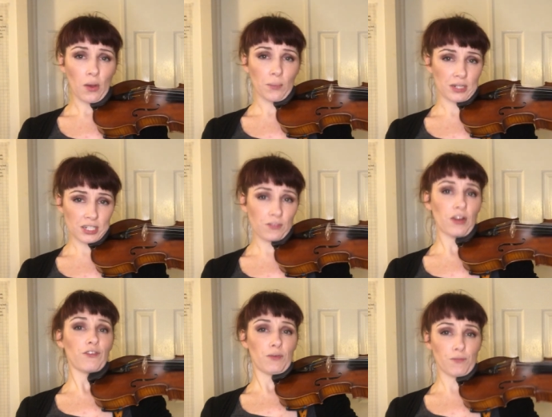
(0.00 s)
We're
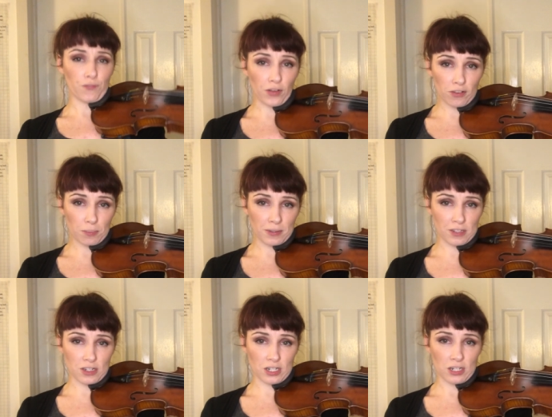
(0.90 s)
shifting from first
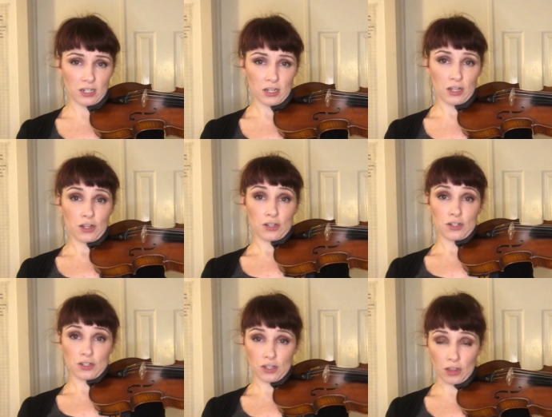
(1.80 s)
position
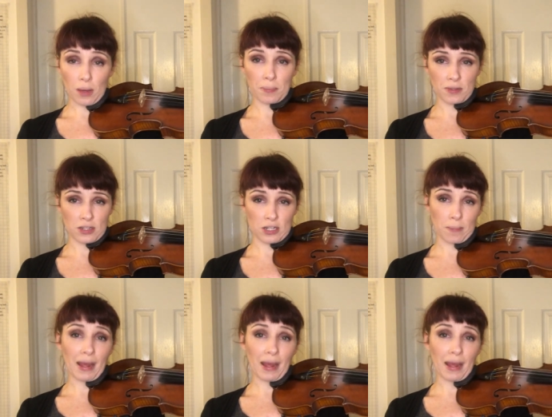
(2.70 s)
to third position.